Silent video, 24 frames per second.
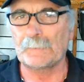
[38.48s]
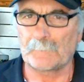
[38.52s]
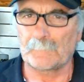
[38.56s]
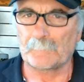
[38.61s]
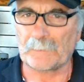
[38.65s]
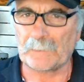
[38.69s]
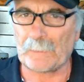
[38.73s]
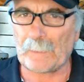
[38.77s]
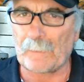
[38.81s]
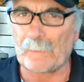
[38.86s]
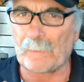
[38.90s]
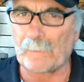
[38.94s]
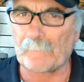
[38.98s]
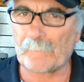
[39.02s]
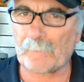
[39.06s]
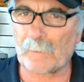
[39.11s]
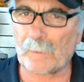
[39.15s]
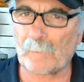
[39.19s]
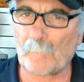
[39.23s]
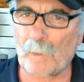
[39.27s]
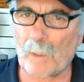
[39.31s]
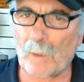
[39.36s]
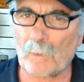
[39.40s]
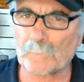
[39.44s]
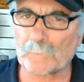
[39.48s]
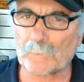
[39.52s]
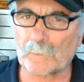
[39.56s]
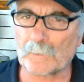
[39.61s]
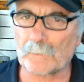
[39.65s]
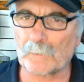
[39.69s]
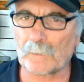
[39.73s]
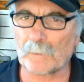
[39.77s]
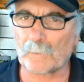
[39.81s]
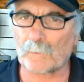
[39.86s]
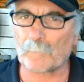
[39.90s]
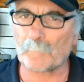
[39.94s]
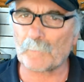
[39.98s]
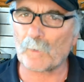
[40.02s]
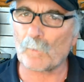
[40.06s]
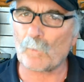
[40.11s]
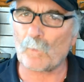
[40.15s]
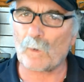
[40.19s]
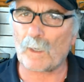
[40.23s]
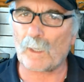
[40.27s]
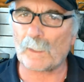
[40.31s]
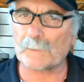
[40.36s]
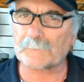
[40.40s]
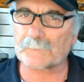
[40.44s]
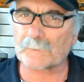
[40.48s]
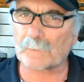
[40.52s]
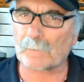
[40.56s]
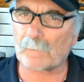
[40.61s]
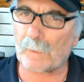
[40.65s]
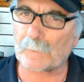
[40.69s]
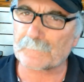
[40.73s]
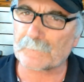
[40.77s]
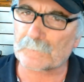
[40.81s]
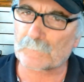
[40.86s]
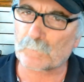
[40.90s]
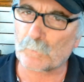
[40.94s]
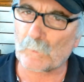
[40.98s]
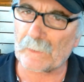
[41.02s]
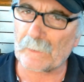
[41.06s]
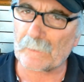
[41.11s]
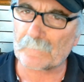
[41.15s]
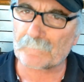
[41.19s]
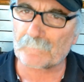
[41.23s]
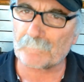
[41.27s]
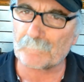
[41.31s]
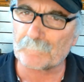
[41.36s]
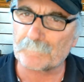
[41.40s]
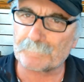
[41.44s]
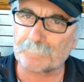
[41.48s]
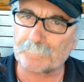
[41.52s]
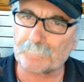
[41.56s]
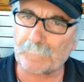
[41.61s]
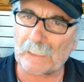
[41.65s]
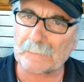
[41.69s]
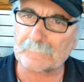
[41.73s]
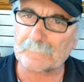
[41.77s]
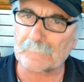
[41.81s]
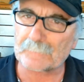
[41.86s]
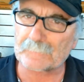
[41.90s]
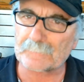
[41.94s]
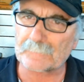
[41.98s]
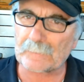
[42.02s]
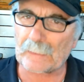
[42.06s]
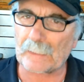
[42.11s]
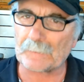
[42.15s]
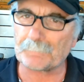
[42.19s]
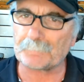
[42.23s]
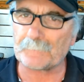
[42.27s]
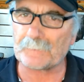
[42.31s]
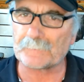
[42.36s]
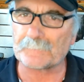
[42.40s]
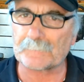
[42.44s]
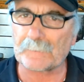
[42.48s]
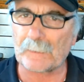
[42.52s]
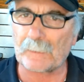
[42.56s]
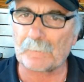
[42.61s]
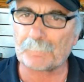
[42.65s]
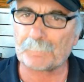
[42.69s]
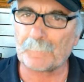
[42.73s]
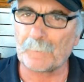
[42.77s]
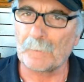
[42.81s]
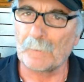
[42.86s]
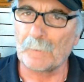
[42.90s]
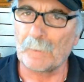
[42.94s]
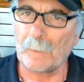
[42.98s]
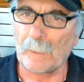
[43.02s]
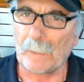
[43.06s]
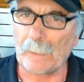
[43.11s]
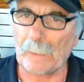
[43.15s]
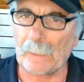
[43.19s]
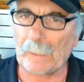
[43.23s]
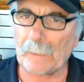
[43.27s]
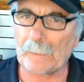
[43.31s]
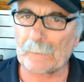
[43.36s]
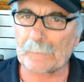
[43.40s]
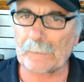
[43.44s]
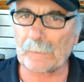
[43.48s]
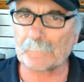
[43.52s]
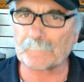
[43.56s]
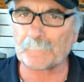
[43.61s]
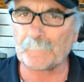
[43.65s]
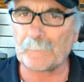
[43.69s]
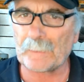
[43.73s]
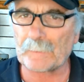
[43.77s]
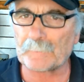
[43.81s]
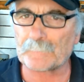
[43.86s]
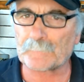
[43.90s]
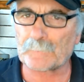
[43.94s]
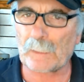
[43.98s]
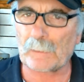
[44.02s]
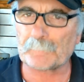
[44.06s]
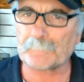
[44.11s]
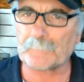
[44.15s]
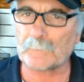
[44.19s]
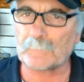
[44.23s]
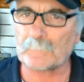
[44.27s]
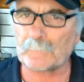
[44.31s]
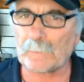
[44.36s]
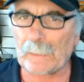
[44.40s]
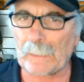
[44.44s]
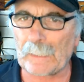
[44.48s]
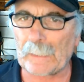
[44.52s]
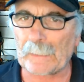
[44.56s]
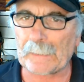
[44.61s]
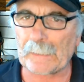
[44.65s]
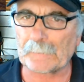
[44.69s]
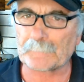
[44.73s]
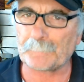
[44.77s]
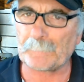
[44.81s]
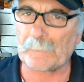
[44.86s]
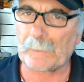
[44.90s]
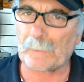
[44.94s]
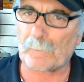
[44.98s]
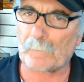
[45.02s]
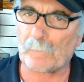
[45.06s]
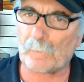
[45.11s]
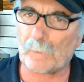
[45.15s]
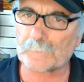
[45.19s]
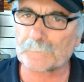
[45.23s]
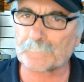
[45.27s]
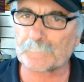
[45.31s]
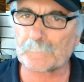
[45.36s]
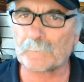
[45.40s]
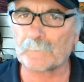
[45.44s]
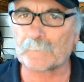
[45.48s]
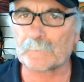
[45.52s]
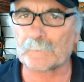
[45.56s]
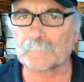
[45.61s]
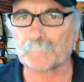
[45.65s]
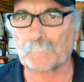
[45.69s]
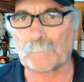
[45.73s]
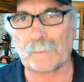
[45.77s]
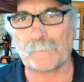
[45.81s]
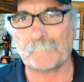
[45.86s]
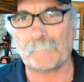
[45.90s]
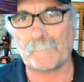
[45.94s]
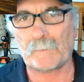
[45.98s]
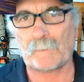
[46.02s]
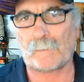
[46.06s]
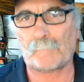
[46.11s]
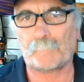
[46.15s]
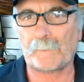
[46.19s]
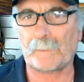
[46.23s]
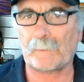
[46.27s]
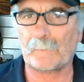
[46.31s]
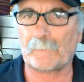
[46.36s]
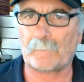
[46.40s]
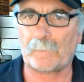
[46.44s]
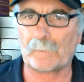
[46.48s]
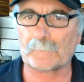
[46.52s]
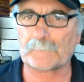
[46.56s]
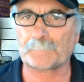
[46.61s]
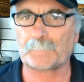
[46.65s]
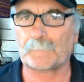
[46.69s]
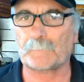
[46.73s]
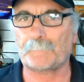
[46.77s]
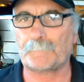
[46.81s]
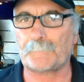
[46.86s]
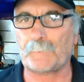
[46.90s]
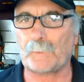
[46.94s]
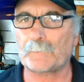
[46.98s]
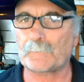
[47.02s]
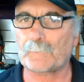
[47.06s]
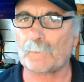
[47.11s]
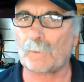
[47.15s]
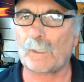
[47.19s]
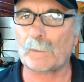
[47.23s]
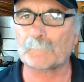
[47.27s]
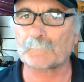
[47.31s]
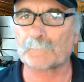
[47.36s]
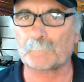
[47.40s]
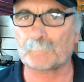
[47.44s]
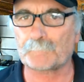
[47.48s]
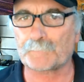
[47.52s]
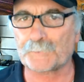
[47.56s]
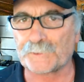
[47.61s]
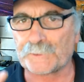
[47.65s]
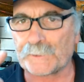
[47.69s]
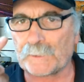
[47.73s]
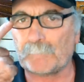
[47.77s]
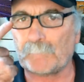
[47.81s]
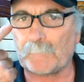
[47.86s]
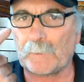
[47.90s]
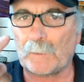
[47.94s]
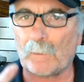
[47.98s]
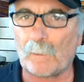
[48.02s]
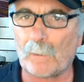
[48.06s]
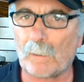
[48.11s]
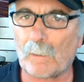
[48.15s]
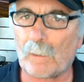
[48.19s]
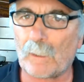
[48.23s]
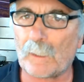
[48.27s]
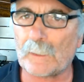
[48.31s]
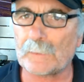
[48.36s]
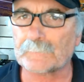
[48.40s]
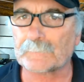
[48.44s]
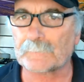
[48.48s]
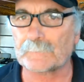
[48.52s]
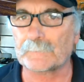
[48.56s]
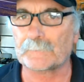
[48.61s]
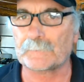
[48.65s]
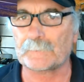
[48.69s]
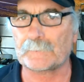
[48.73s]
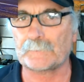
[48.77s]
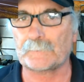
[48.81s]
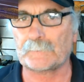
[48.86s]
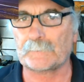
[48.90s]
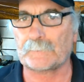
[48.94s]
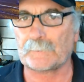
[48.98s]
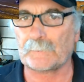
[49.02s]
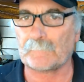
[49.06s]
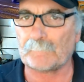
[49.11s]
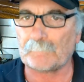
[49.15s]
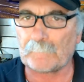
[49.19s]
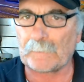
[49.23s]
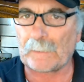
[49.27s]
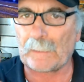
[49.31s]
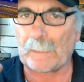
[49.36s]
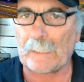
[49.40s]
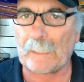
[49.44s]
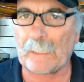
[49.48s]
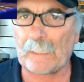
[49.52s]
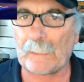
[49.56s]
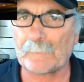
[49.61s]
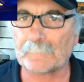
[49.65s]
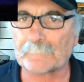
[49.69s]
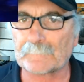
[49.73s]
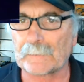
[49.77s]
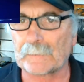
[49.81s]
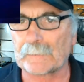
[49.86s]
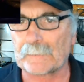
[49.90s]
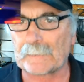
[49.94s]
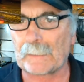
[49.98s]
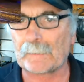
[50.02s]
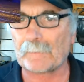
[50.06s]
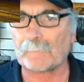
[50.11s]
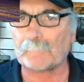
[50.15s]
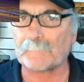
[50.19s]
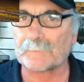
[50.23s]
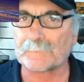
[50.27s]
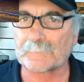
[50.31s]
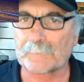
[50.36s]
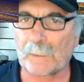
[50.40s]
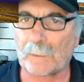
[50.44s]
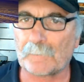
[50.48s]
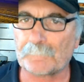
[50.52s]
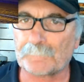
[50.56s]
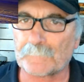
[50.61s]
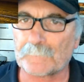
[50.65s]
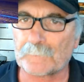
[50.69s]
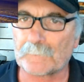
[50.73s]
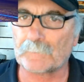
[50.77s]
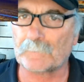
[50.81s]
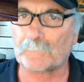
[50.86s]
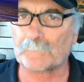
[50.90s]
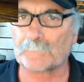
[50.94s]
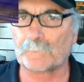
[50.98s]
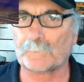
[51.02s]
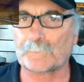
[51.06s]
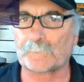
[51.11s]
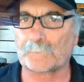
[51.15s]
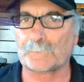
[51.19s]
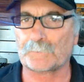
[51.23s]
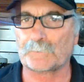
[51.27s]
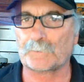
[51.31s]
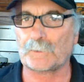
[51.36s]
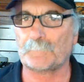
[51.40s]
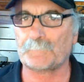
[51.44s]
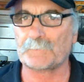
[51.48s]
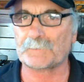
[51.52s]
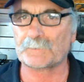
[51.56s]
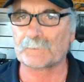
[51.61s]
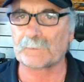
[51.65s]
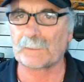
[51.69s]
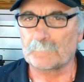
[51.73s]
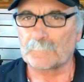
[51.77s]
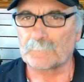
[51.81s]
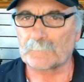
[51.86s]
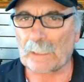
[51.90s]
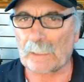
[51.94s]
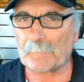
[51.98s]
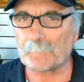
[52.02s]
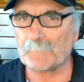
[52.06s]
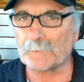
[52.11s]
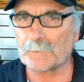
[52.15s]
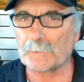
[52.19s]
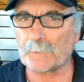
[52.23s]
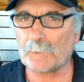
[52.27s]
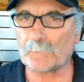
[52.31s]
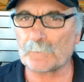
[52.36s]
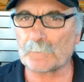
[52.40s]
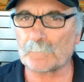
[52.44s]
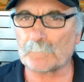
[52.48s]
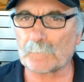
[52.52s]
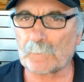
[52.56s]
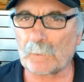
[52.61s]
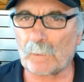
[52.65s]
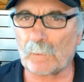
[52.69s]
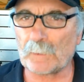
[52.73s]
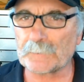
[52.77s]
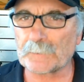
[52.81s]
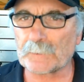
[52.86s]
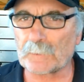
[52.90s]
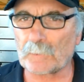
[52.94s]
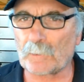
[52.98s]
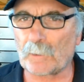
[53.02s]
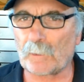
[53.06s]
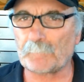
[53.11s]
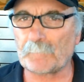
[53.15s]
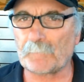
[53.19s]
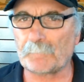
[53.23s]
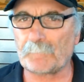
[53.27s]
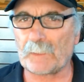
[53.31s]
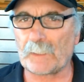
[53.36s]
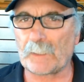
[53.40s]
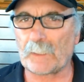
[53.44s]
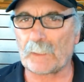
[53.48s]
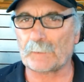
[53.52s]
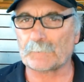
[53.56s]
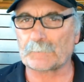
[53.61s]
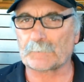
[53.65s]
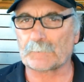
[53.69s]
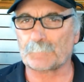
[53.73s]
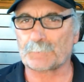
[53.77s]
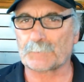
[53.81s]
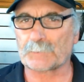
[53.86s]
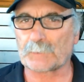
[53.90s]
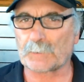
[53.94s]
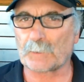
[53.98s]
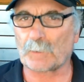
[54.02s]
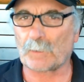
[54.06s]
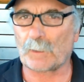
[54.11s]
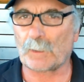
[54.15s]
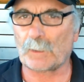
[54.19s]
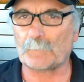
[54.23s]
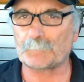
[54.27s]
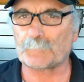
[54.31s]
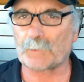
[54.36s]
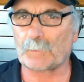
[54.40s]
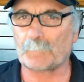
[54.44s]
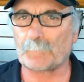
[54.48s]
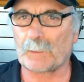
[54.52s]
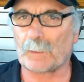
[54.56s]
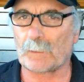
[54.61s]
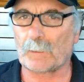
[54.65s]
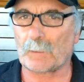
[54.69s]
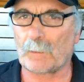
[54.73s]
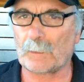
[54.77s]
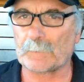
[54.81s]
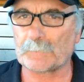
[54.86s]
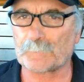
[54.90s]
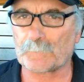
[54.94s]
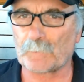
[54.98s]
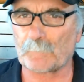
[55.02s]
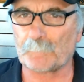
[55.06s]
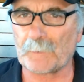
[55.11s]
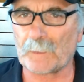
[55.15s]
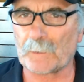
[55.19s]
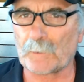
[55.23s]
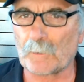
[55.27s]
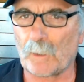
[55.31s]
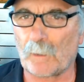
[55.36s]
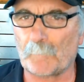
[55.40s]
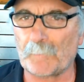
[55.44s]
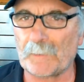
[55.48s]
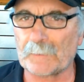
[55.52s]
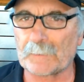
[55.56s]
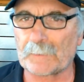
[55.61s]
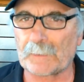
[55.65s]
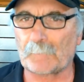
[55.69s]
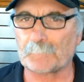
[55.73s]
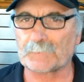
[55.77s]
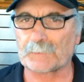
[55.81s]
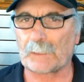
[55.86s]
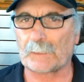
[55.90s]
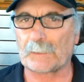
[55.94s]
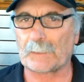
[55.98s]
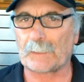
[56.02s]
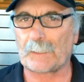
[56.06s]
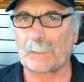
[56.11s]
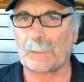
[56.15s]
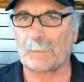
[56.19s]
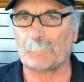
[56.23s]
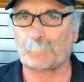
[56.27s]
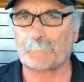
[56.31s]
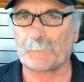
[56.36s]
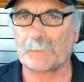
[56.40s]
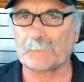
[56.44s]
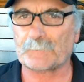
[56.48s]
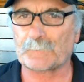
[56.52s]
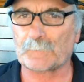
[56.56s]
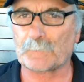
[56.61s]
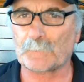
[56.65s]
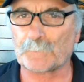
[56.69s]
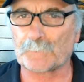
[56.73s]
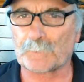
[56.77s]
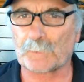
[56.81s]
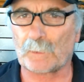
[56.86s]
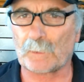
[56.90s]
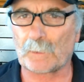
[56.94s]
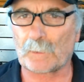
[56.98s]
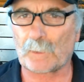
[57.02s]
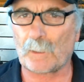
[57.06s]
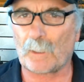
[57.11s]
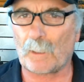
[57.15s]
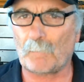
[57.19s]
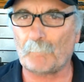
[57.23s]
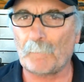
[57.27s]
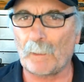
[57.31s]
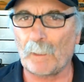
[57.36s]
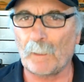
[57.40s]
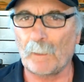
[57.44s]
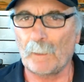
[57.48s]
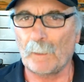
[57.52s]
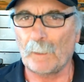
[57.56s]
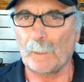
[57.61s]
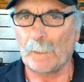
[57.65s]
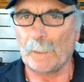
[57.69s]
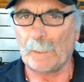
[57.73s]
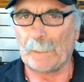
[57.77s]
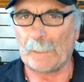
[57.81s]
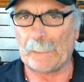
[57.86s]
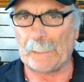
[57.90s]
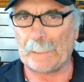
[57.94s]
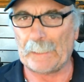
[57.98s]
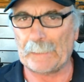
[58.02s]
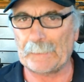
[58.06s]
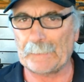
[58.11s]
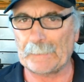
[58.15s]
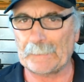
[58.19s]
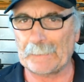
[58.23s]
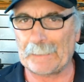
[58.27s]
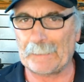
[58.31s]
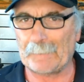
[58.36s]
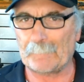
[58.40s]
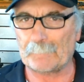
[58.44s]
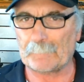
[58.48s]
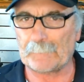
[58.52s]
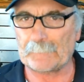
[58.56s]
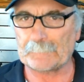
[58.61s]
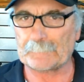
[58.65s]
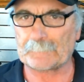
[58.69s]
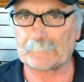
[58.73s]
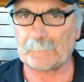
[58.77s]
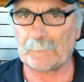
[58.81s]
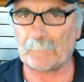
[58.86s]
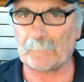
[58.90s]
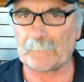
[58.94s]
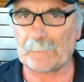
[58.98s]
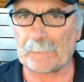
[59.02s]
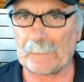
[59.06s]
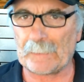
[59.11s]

But now that I'm older and a little bit wiser, I just wear some basic safety stuff. And it keeps me out of trouble. It keeps me out of hospital. Because believe me, I've been in hospital a few times with shit in my eyes and shit in my hands and cutting myself and doing all sorts of stupid stuff. Same as usual guys, you like my video, subscribe, drop me a like, drop me a comment, come say good day at Pete'sTools.com, and let's do it,